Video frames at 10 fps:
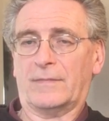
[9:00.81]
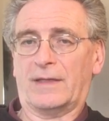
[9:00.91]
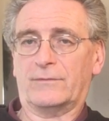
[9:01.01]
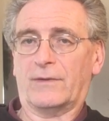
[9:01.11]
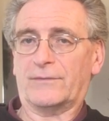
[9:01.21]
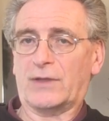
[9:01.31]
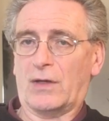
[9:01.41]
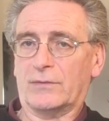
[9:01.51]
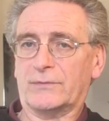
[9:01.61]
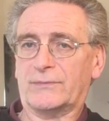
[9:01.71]
as you've
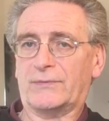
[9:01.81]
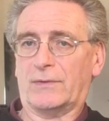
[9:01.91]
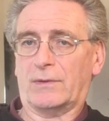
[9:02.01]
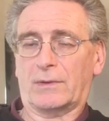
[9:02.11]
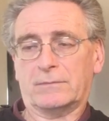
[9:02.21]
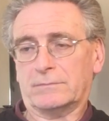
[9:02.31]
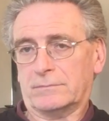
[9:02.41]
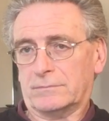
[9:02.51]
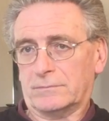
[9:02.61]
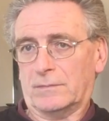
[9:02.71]
done for
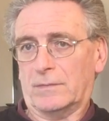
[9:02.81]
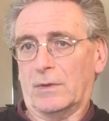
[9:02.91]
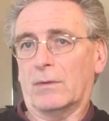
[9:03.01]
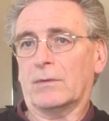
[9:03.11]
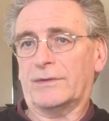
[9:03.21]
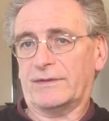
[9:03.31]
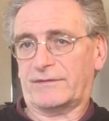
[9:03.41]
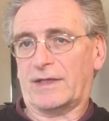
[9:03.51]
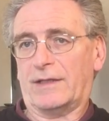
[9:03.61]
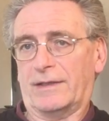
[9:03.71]
all
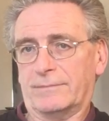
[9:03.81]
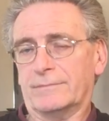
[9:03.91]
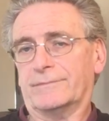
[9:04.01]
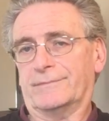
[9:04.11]
this time.